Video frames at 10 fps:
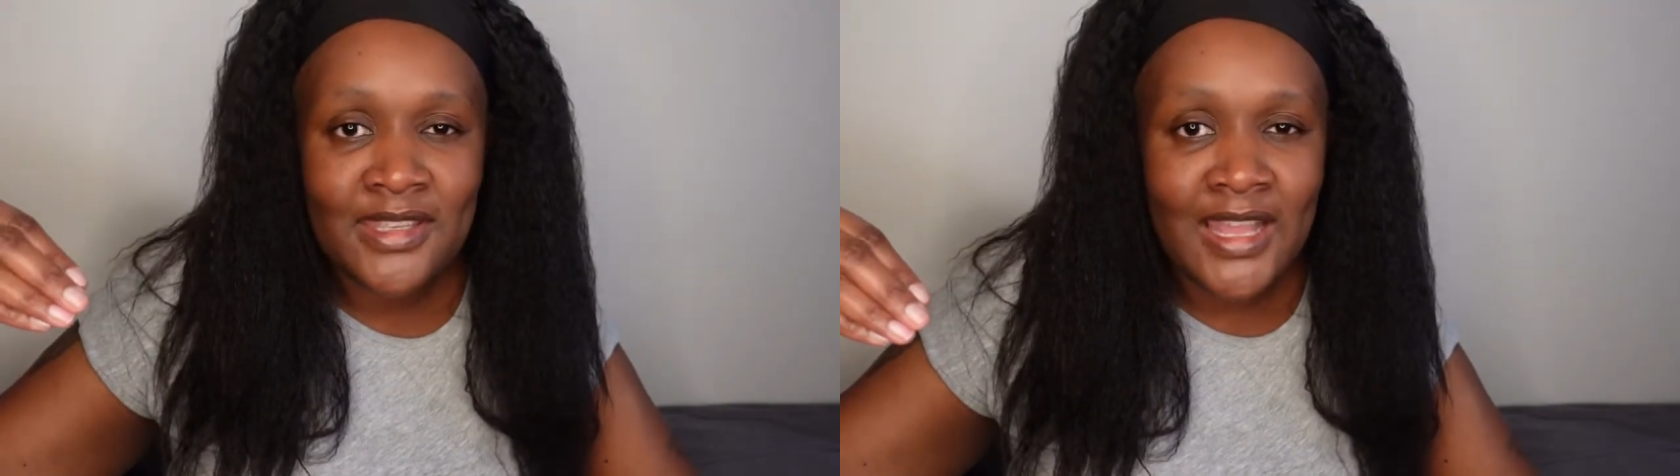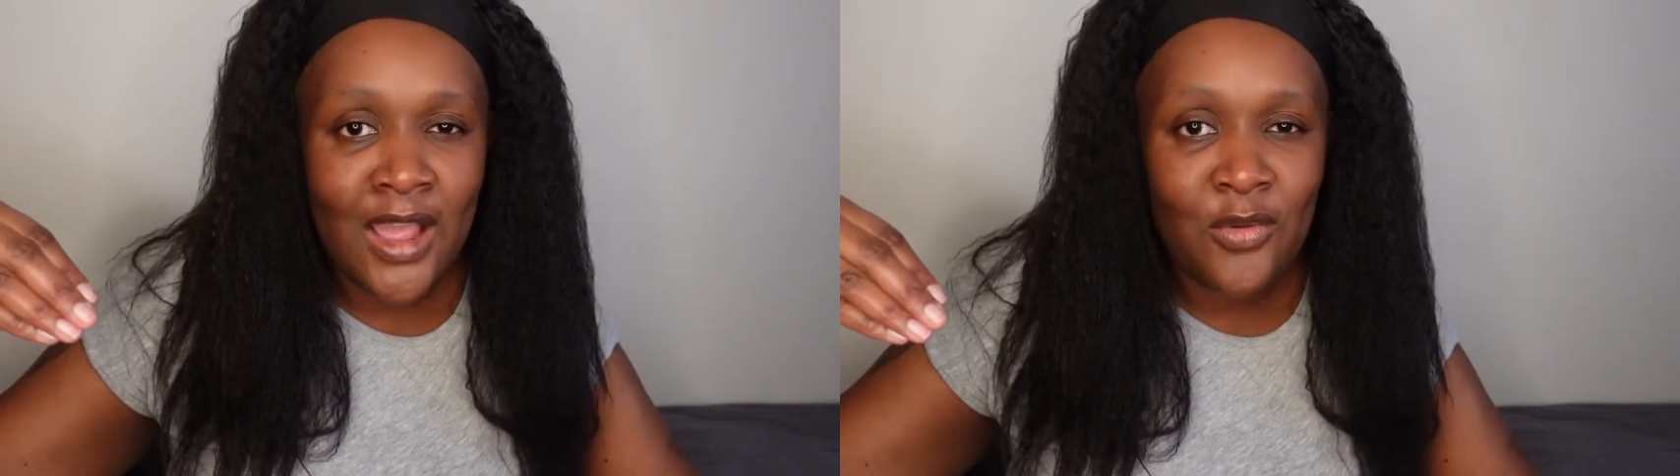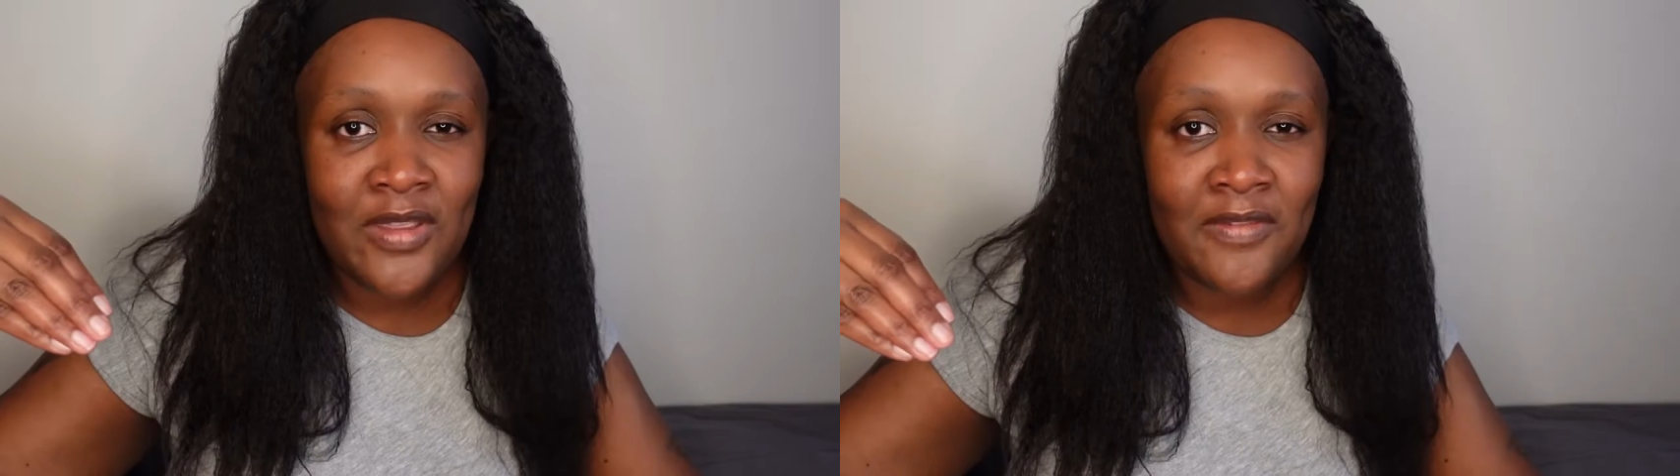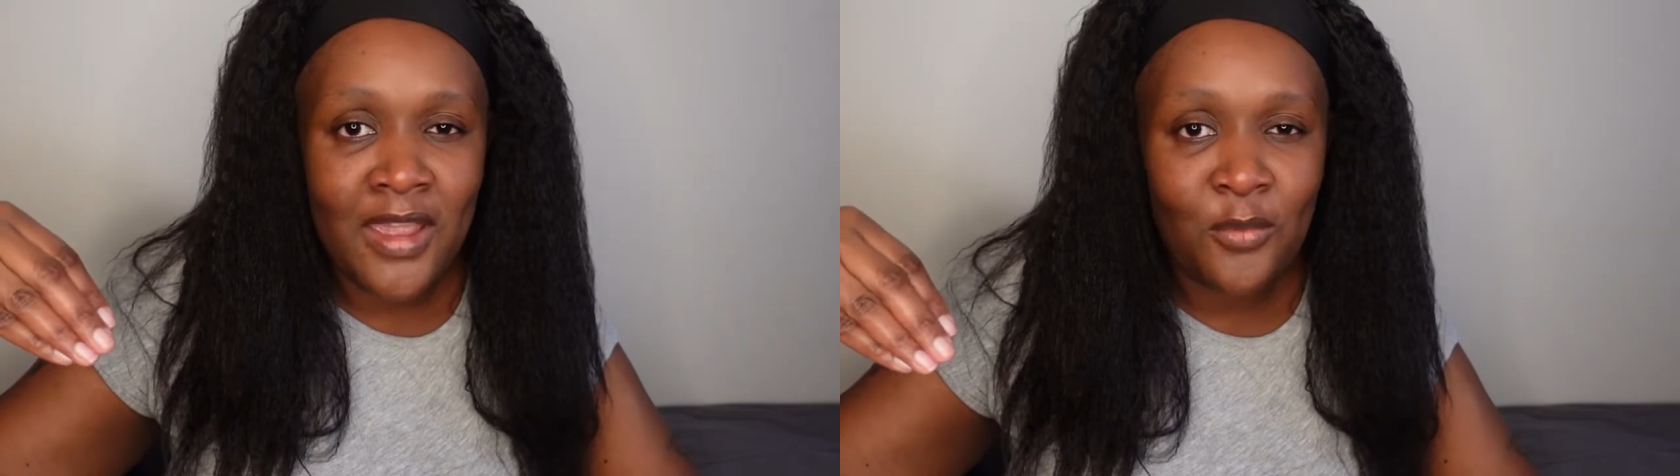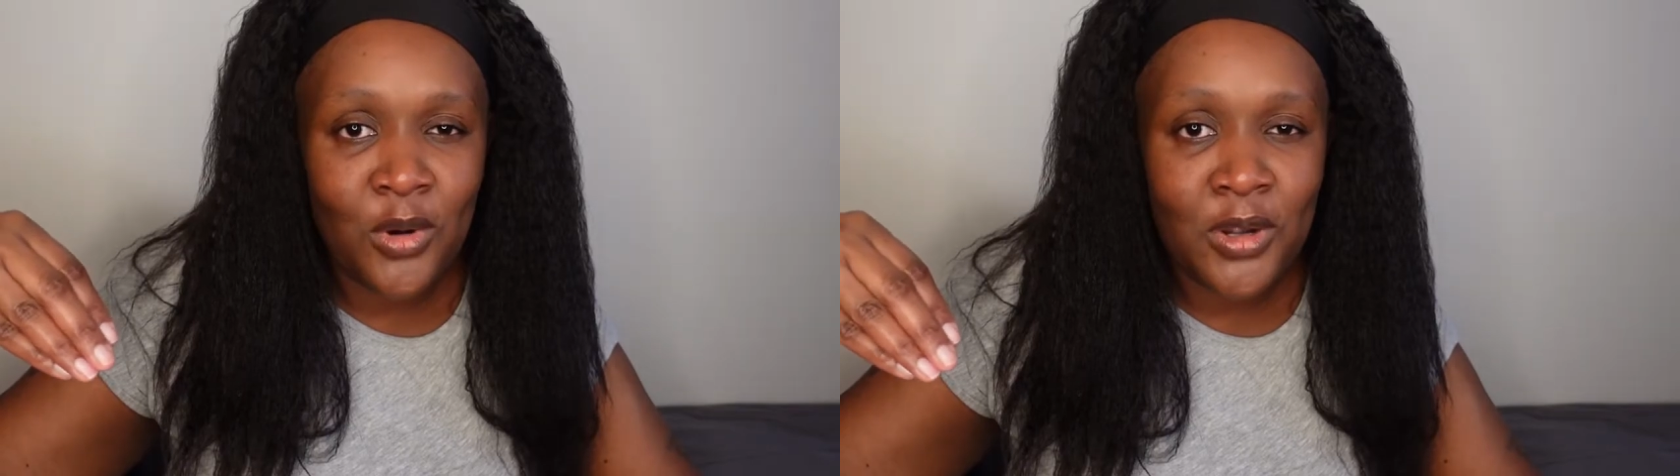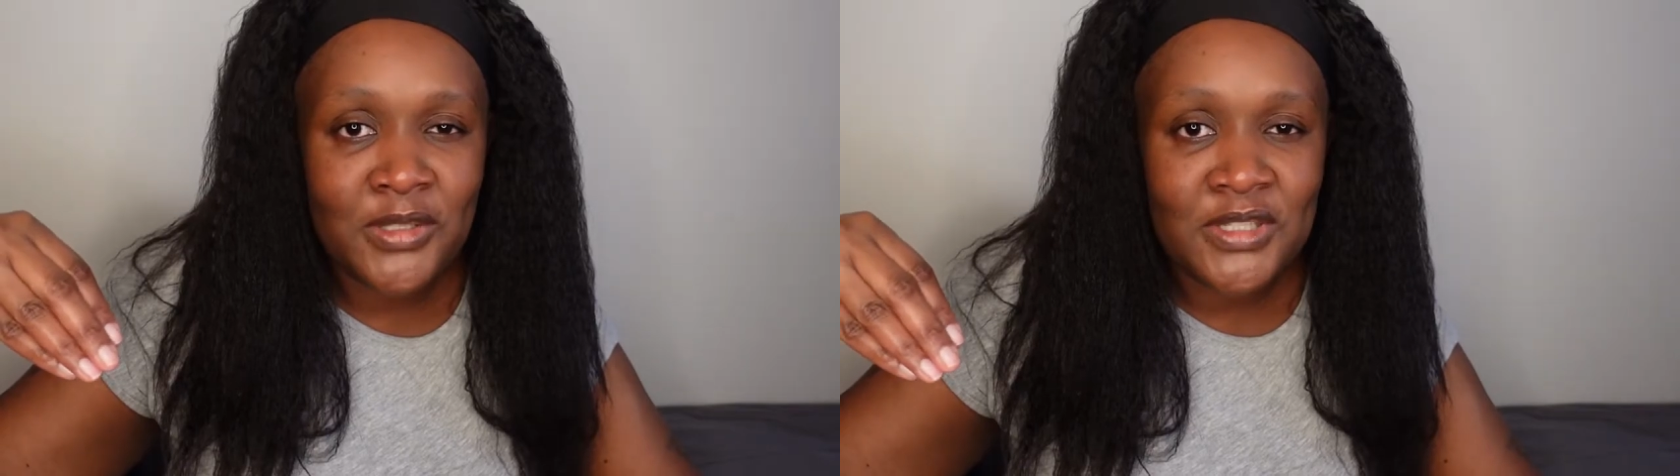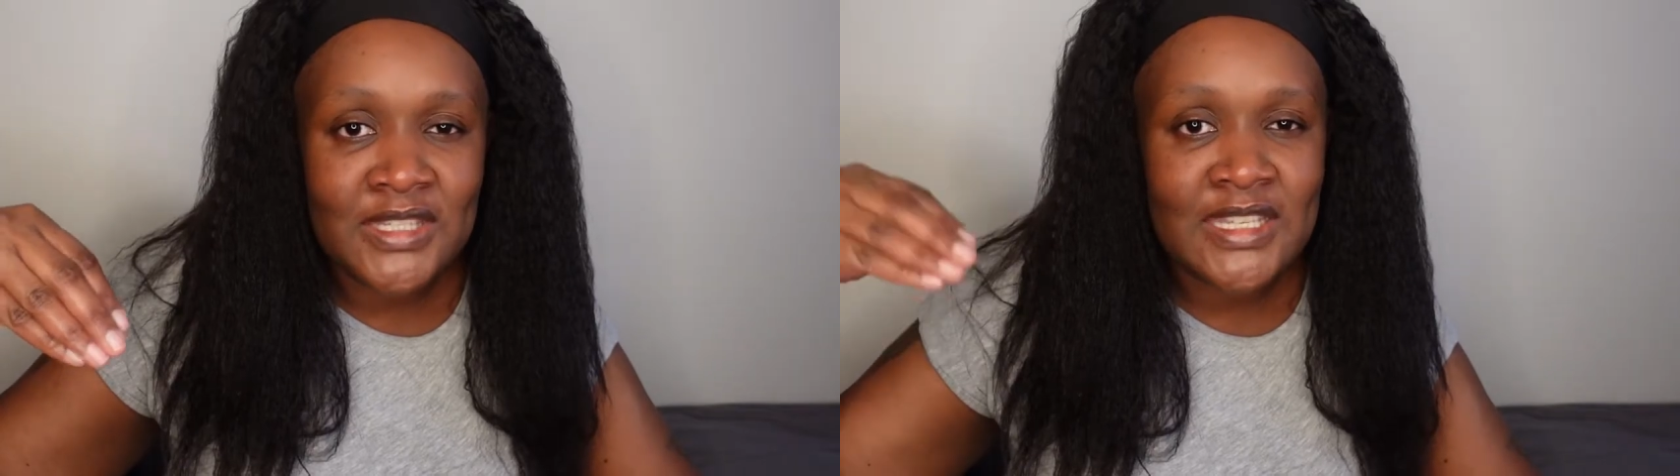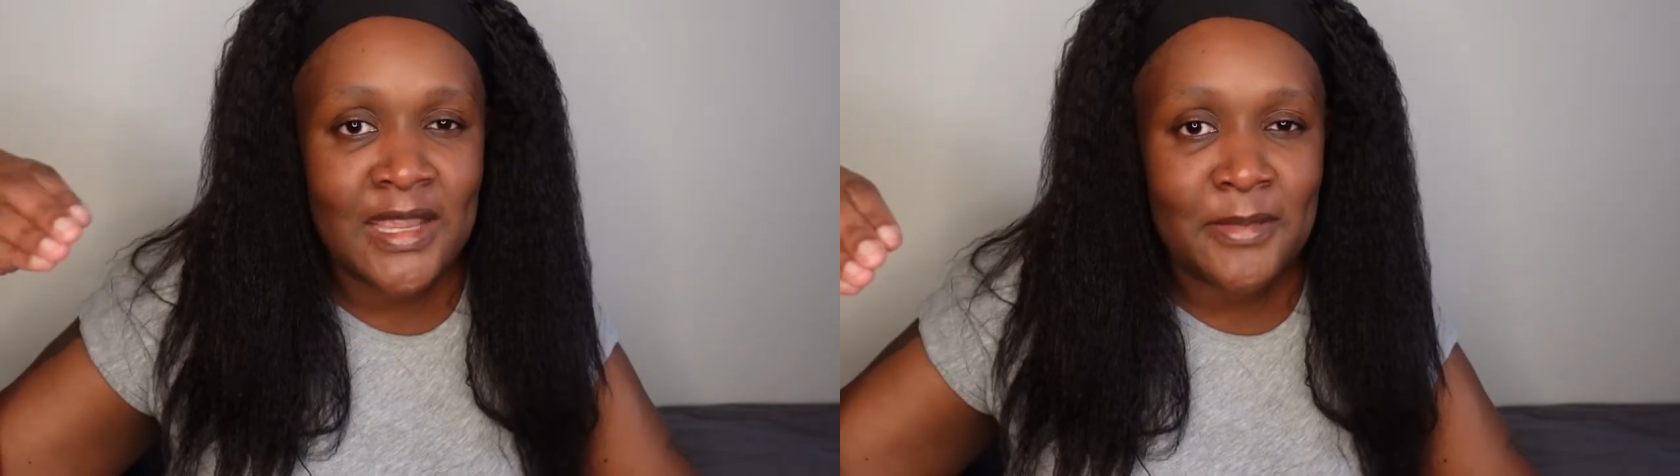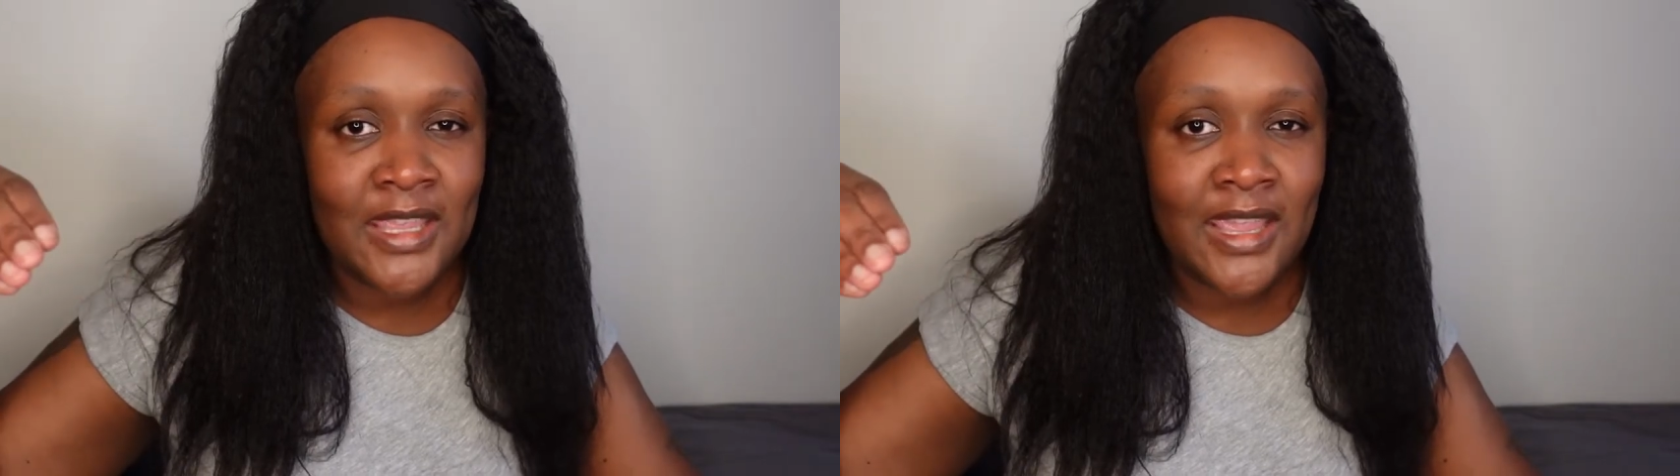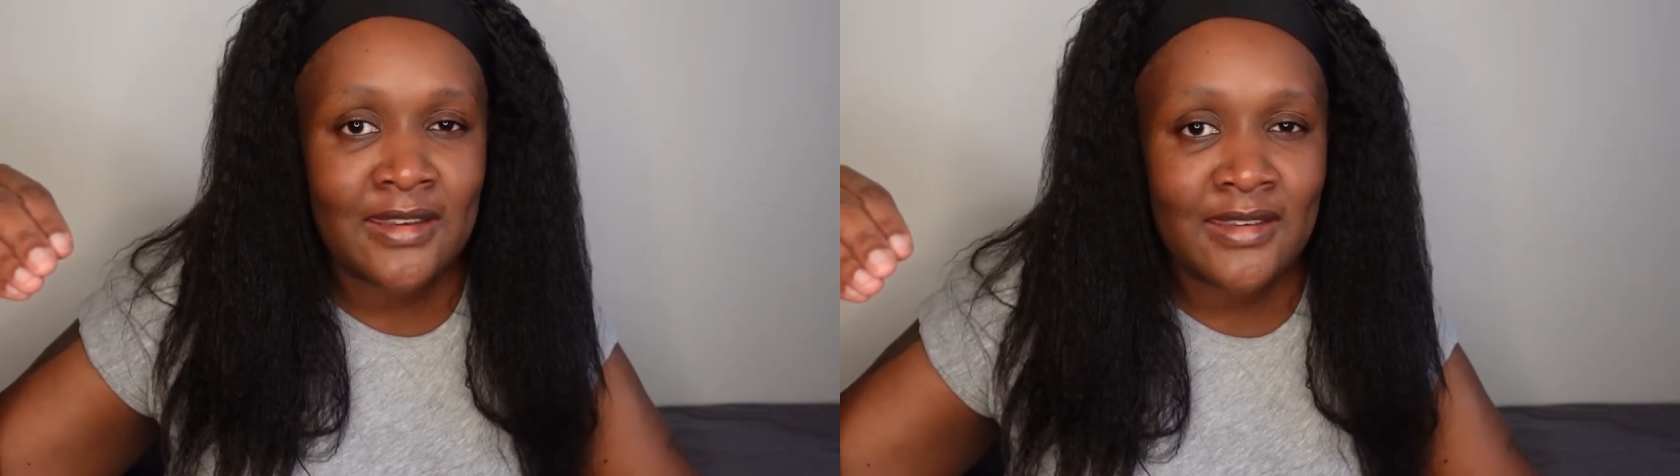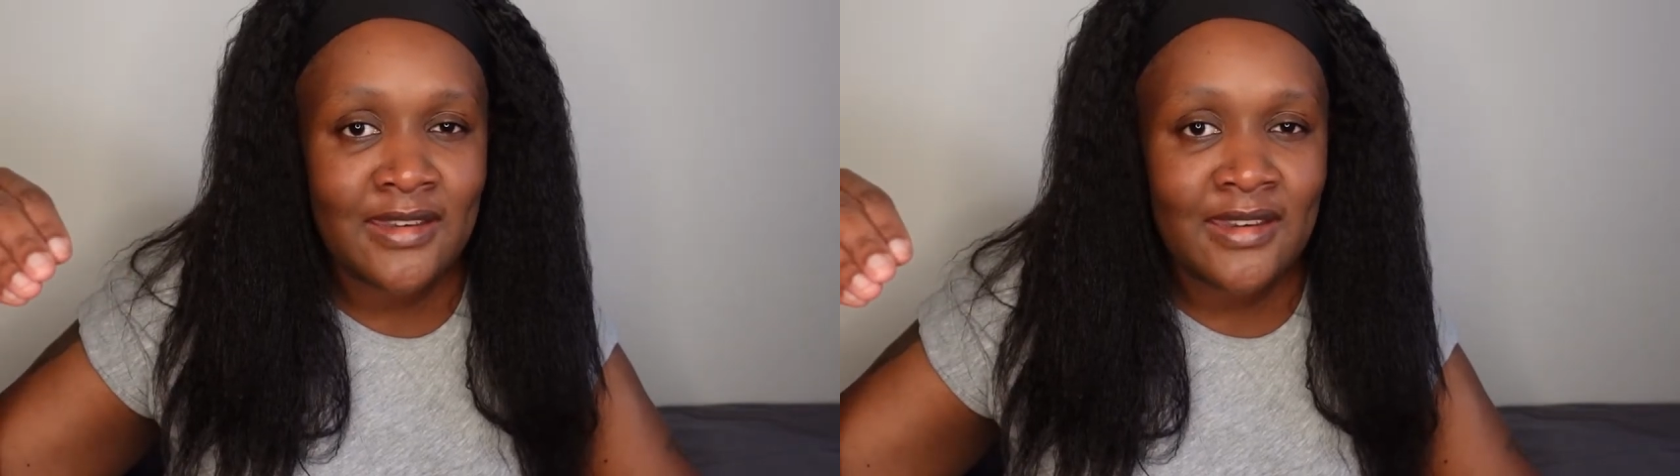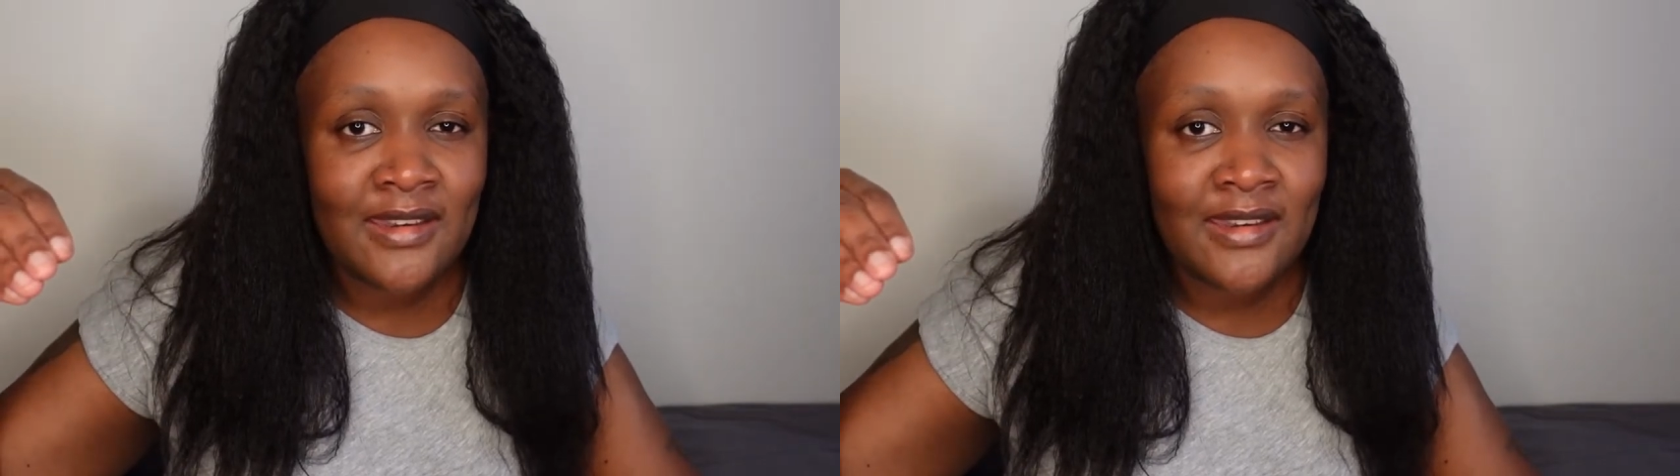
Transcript: now if I were to see him again,